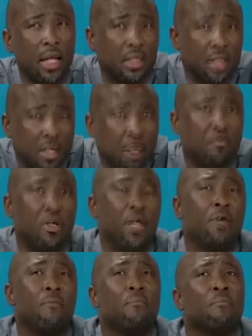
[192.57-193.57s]
and a
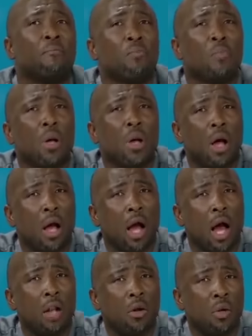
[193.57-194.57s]
delivery
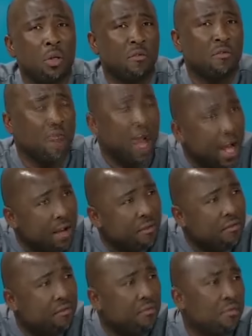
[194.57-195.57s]
along the
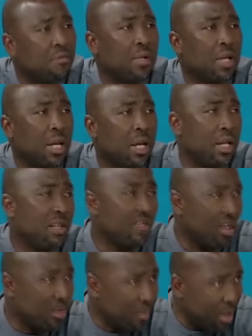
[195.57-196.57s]
5 key
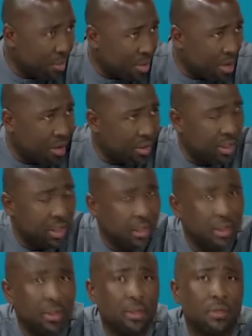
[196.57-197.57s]
development
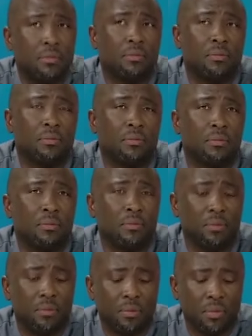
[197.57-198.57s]
priorities.
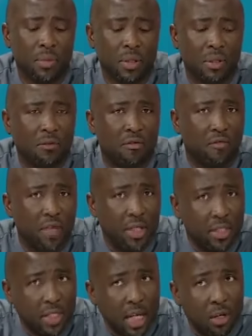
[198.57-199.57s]

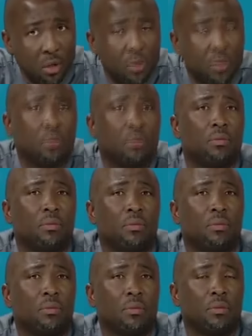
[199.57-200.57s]
Feed Salon,
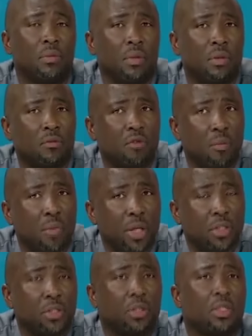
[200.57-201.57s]
for
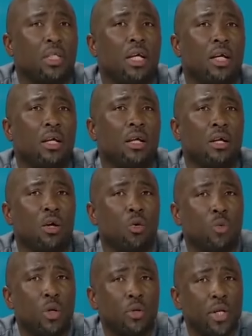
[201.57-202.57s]
make sure say
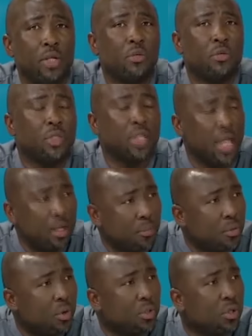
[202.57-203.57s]
we reduce
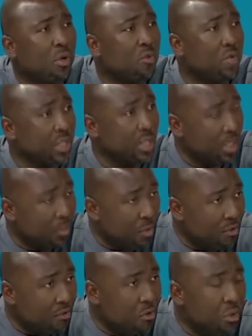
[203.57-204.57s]
import of we
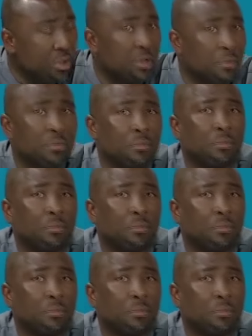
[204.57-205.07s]
staple food,